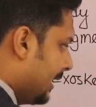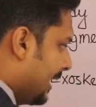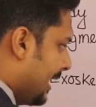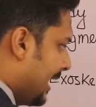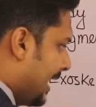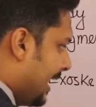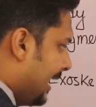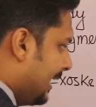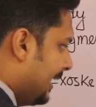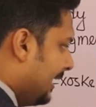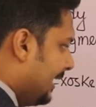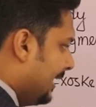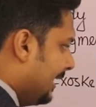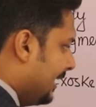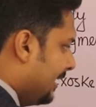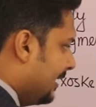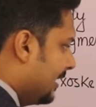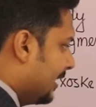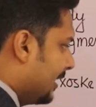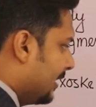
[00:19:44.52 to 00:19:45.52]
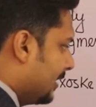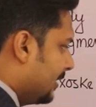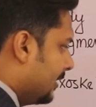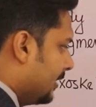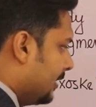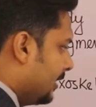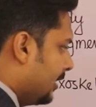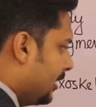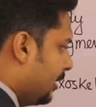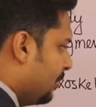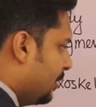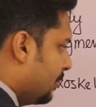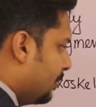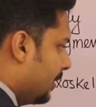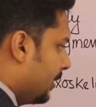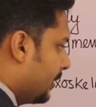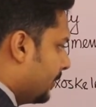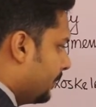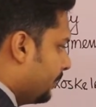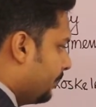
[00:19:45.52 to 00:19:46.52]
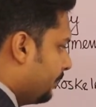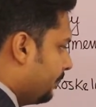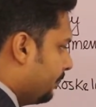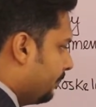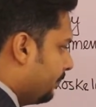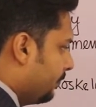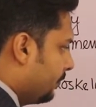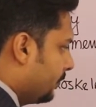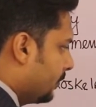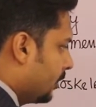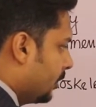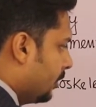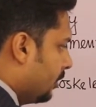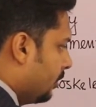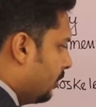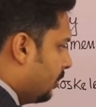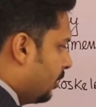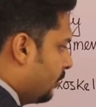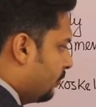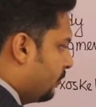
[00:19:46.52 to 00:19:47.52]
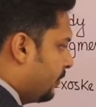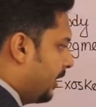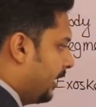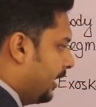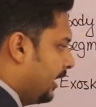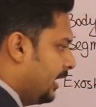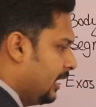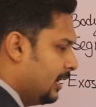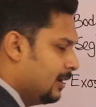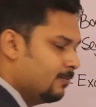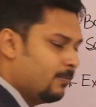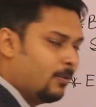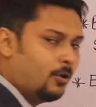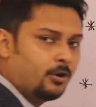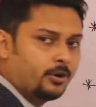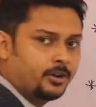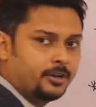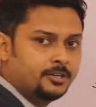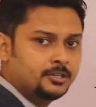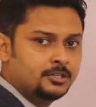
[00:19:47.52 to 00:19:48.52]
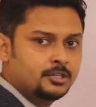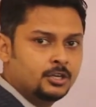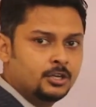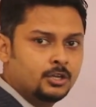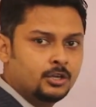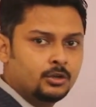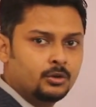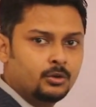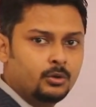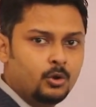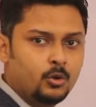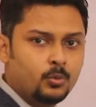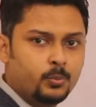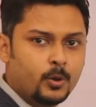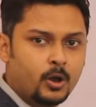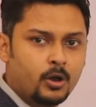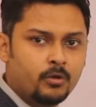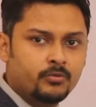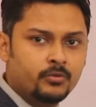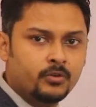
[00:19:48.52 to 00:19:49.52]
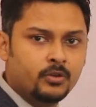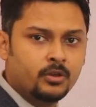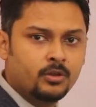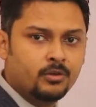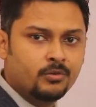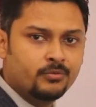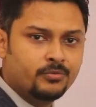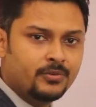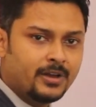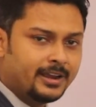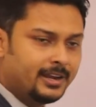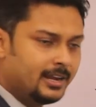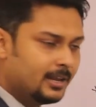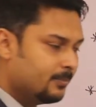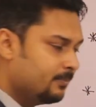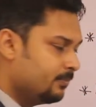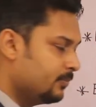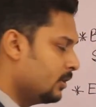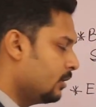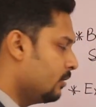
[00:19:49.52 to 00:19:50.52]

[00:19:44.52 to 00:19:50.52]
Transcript: Annelida. Remember, very important group of phylum.